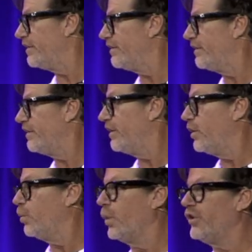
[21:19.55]
Wow.
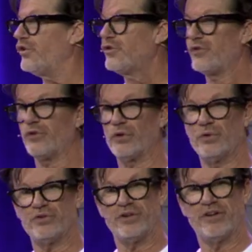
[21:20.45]
What is the
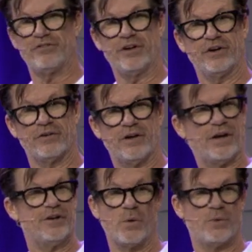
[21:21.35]
solution to fear?
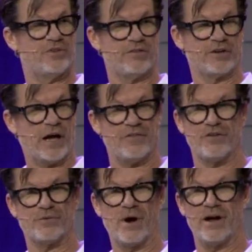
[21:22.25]
And no one's ever gotten
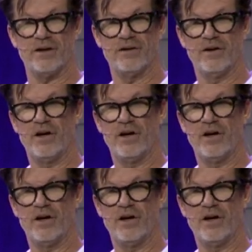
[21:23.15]
this right.